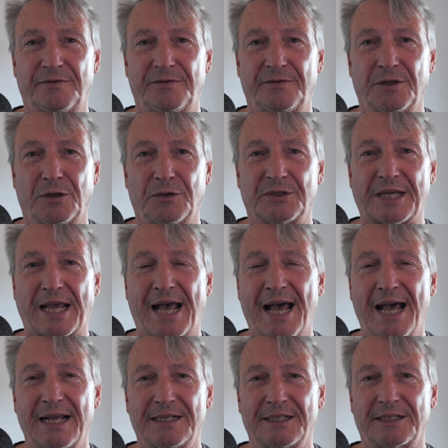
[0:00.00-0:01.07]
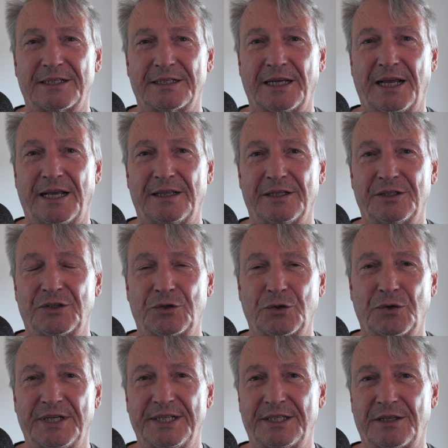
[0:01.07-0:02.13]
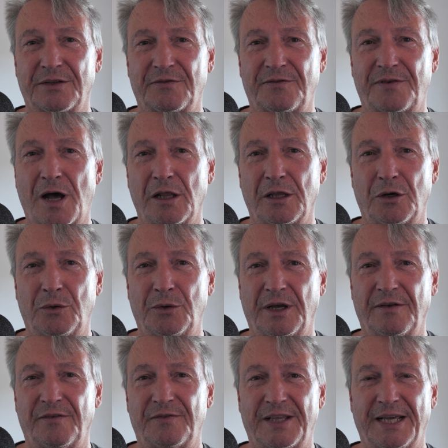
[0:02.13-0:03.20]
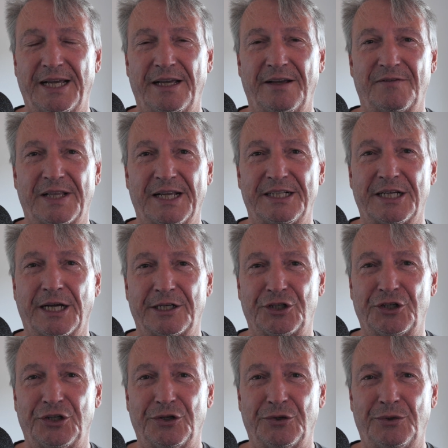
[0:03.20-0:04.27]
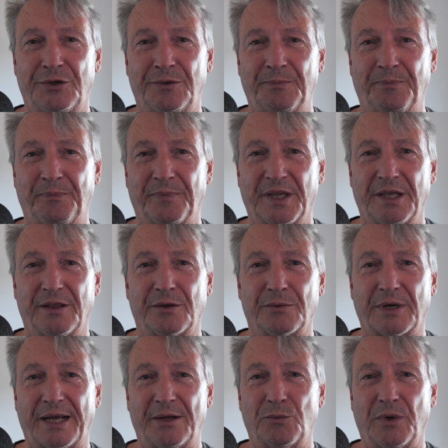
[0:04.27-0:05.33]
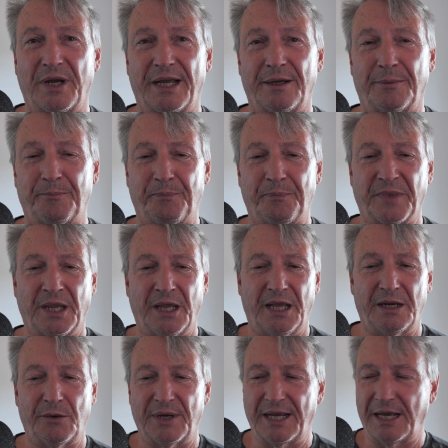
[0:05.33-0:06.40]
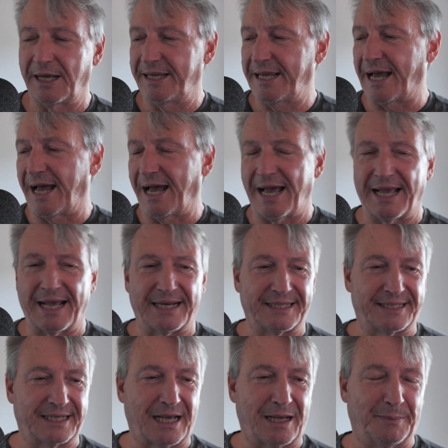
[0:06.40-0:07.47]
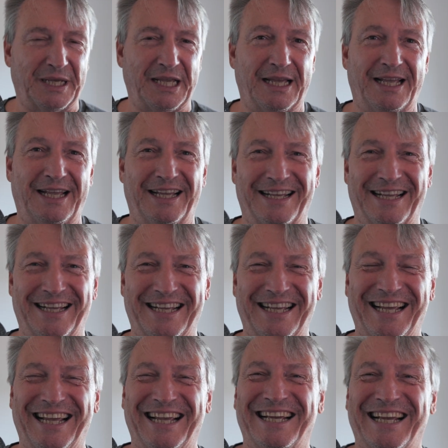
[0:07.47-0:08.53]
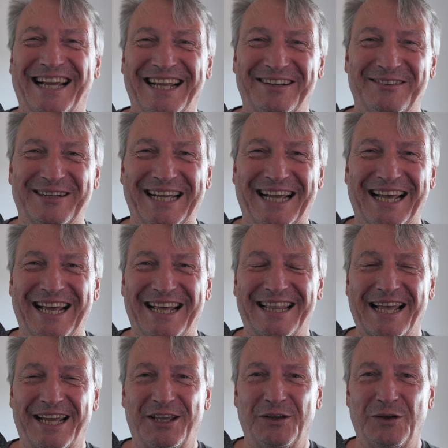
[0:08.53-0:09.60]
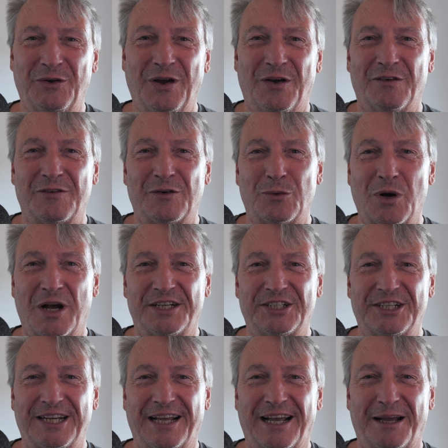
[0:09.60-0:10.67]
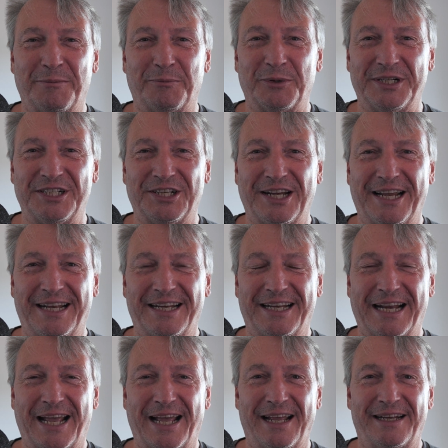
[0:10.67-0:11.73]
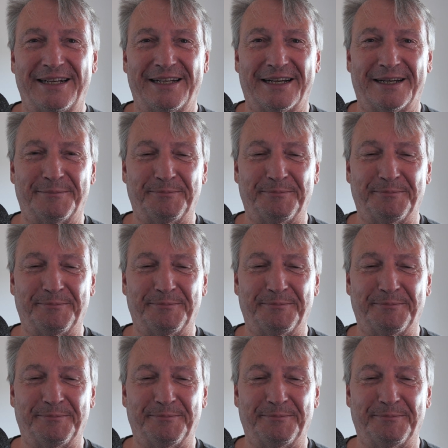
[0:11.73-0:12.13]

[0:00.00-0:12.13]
those acts and the stories that follow, if they touch you in the right way. Anyway, yeah, I gotta stop. Anyway, thank you for watching. I appreciate it, and